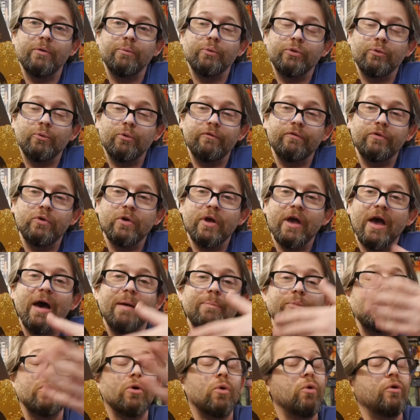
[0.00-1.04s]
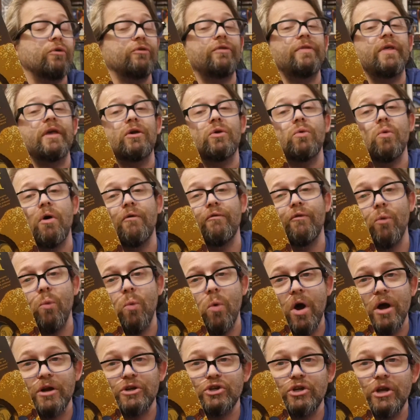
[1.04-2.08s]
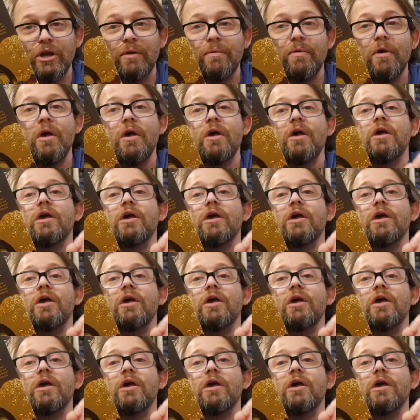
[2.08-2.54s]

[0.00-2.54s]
up with the review copy. And of course, thank you all for watching.